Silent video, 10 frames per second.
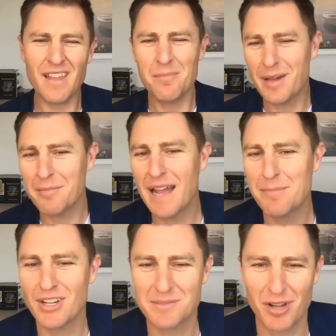but maybe
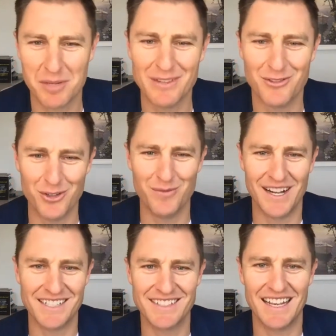I spoke a bit too
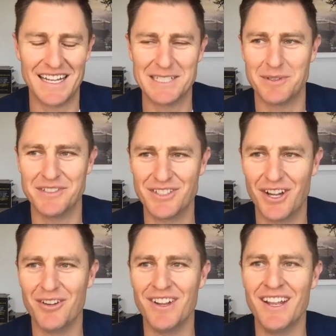fast, that last one. So